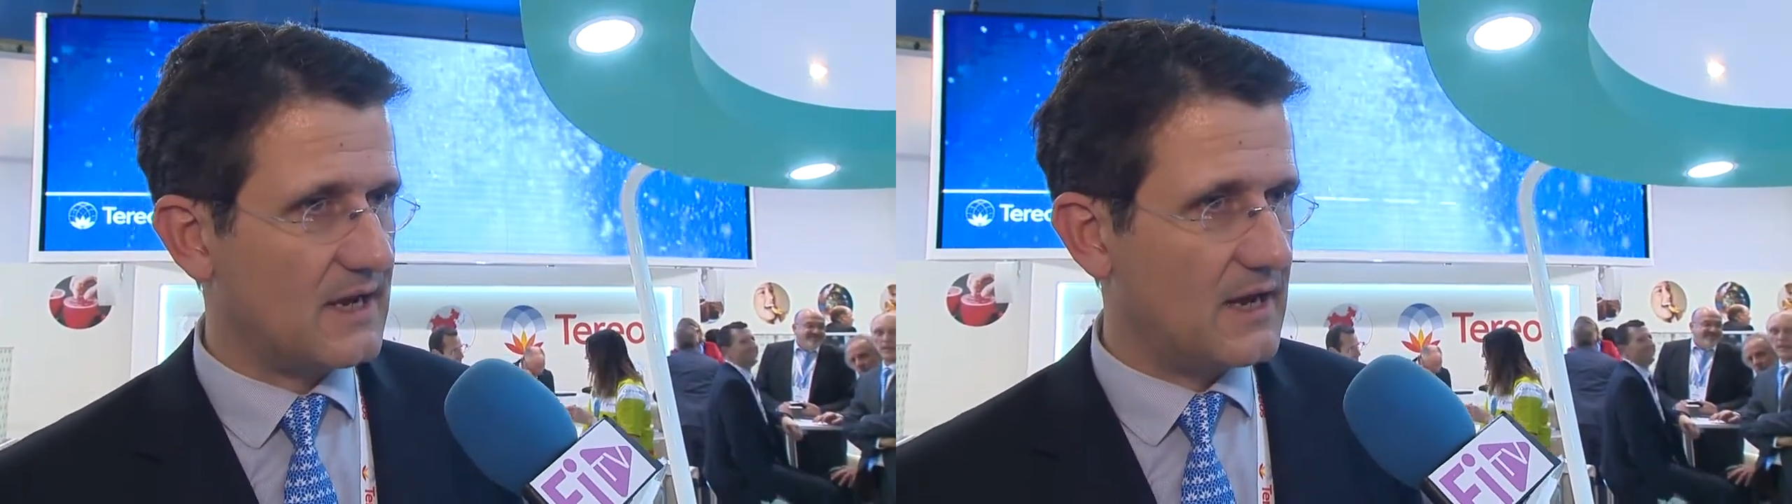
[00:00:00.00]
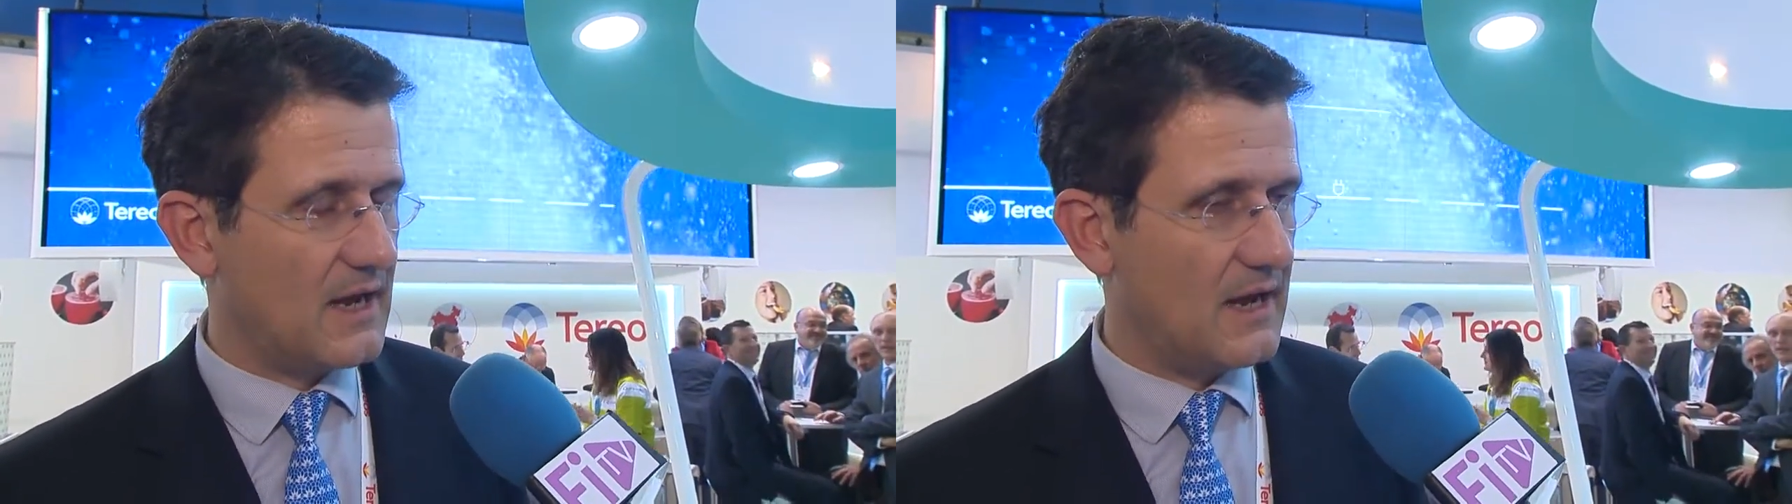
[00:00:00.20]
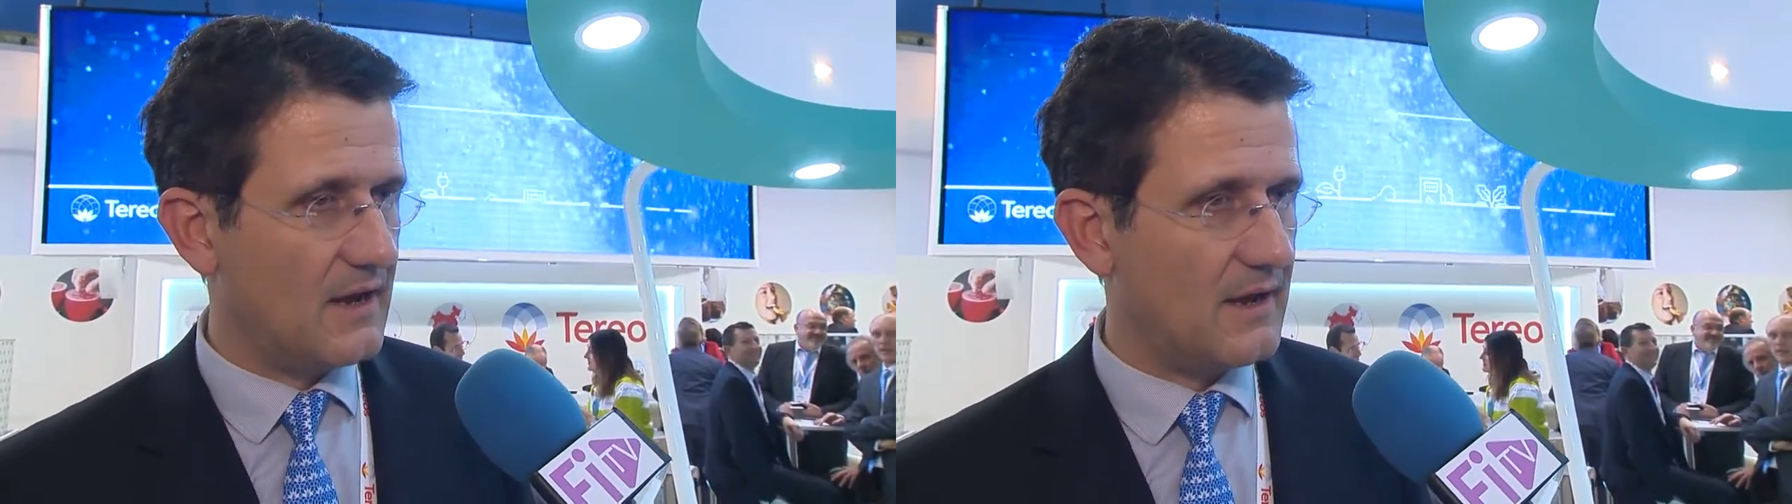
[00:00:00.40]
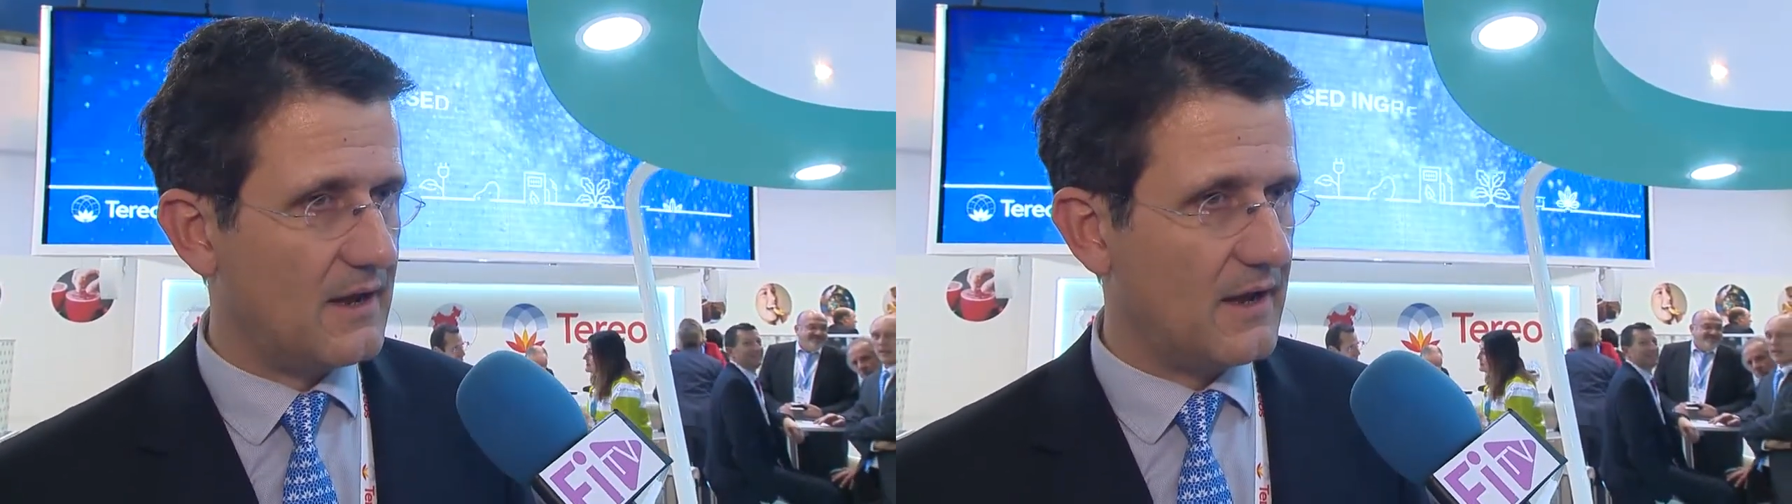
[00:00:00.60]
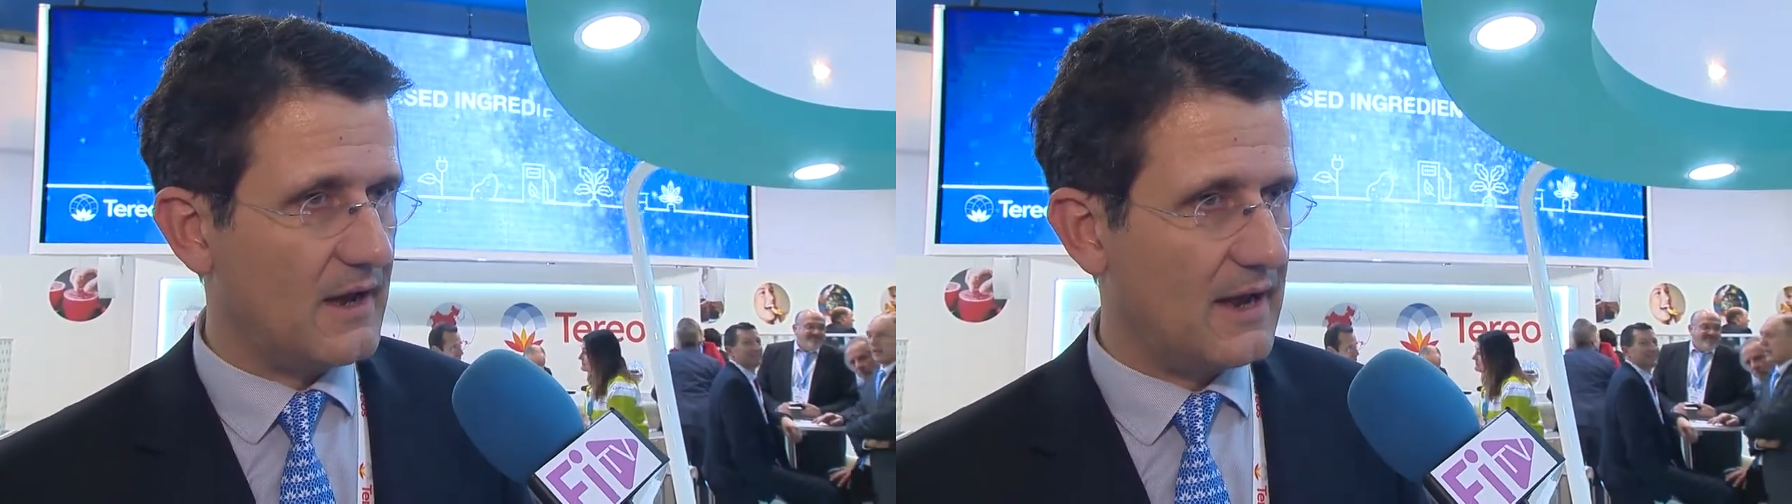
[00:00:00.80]

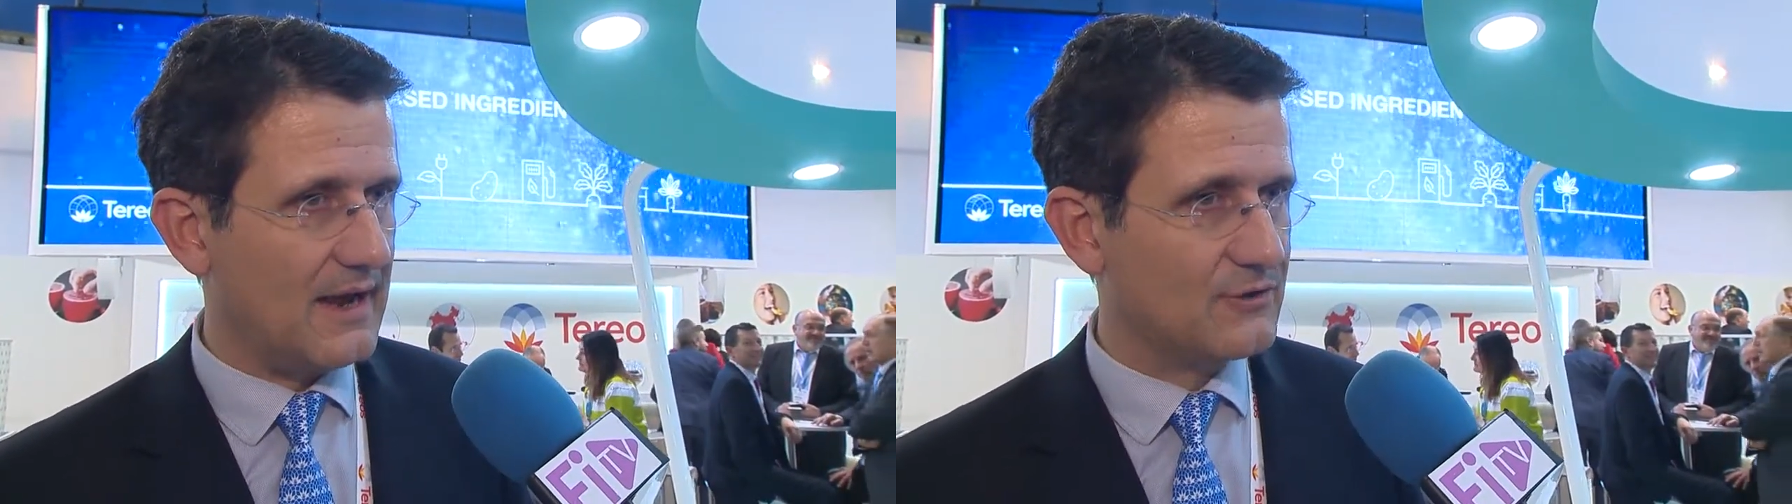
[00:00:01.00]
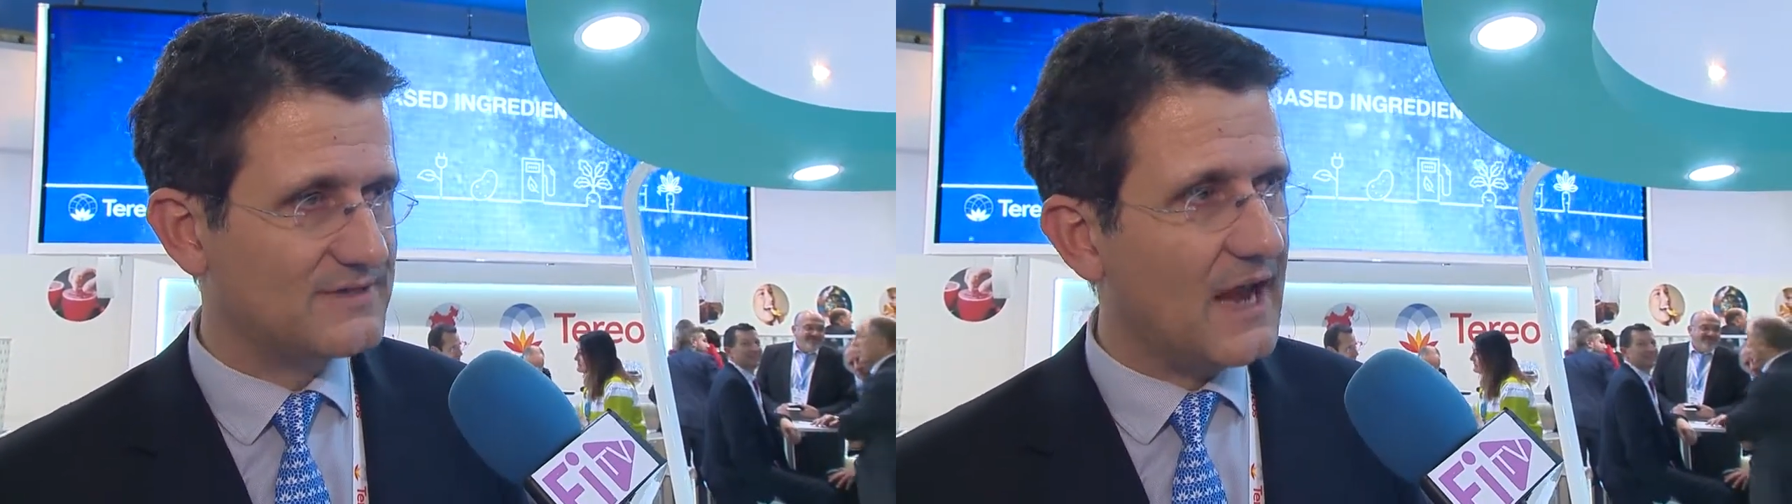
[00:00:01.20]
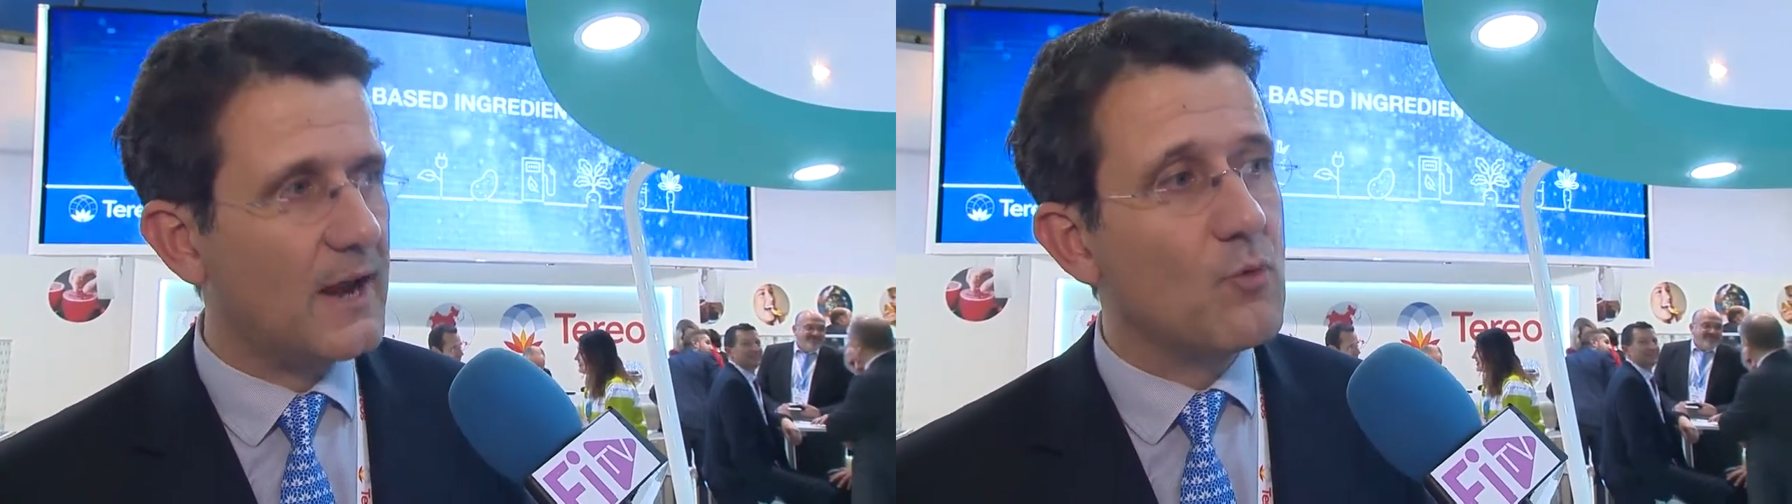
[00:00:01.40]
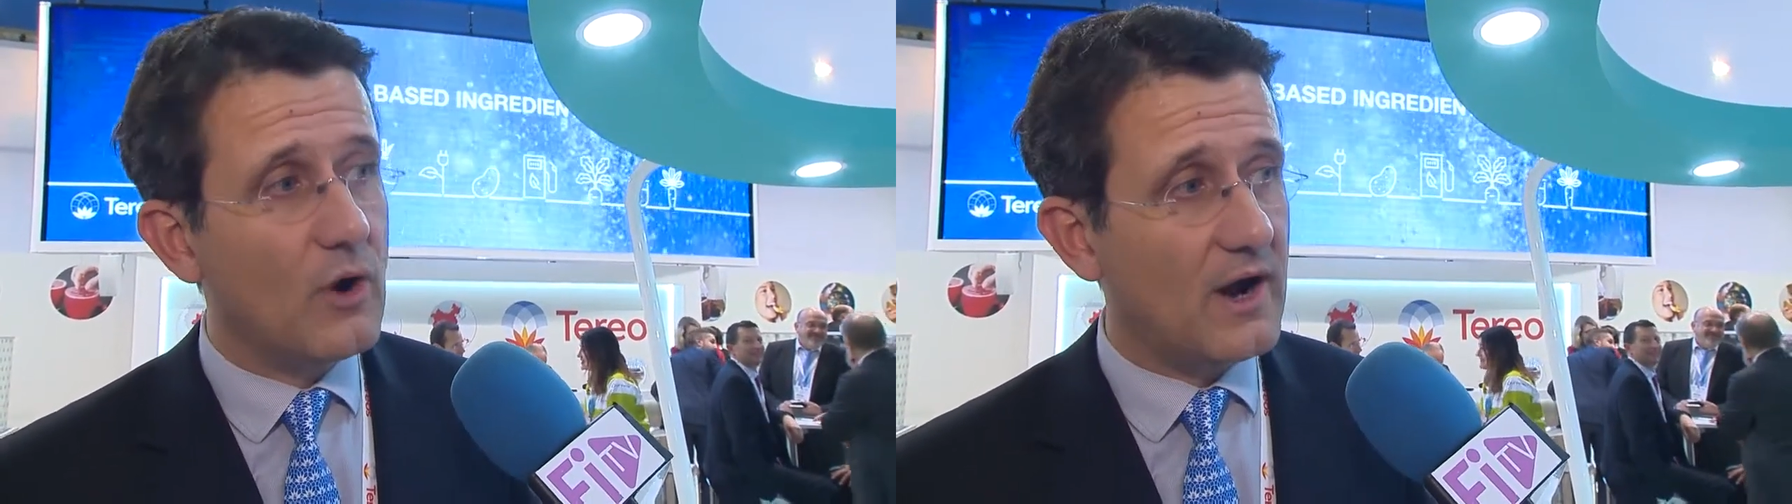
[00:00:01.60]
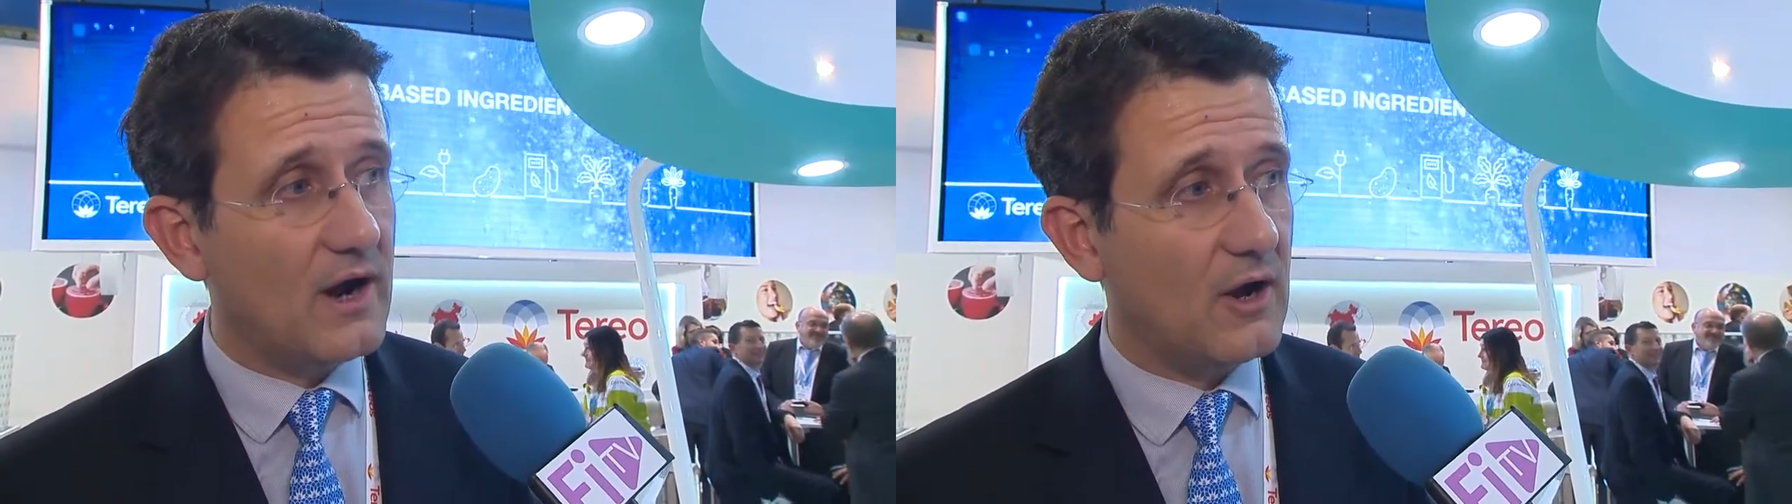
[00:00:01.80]
at a time
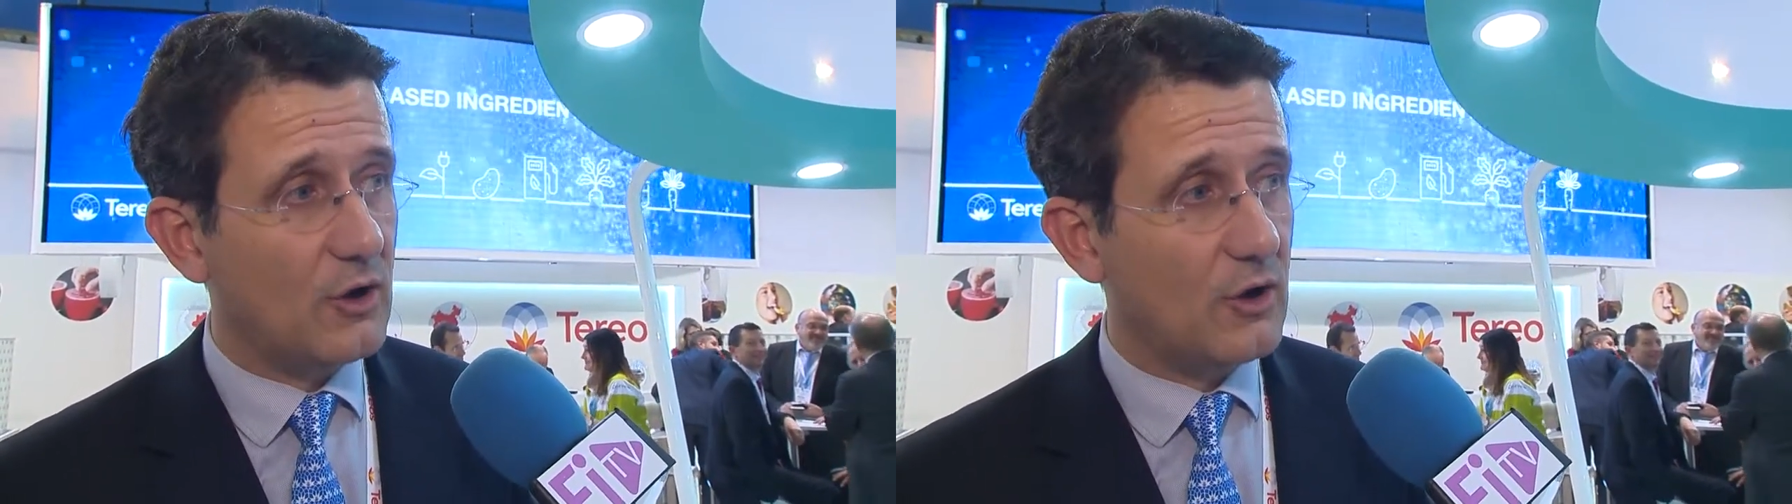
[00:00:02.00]
where